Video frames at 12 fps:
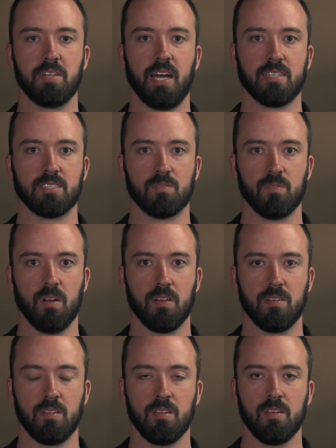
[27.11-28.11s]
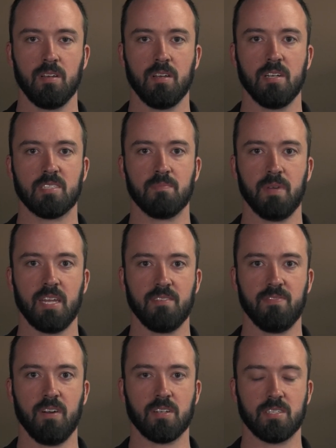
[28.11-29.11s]
not to run. Its main
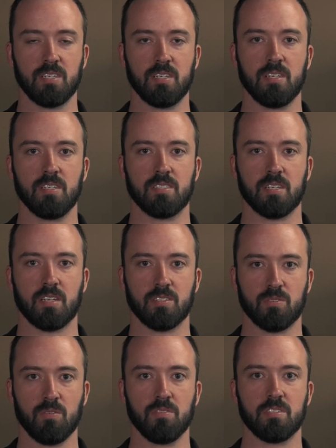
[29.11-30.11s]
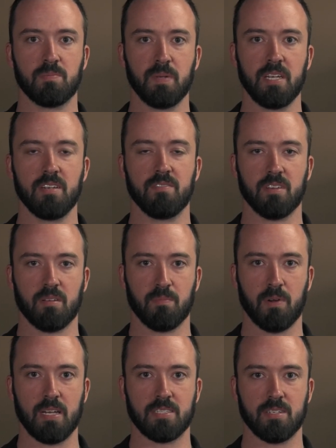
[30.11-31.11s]
function is to control the speed of the
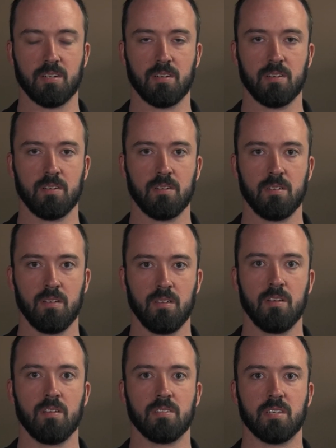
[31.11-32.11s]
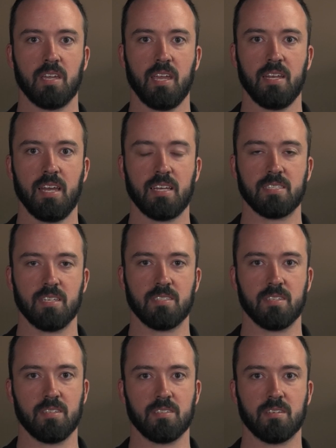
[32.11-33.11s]
compressor. To gain access
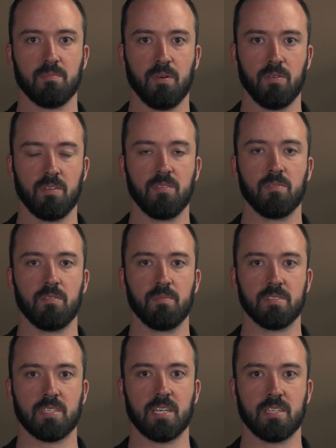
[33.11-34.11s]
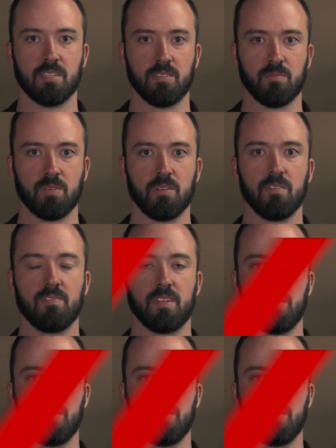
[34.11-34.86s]
to this component, we must get to the rear of the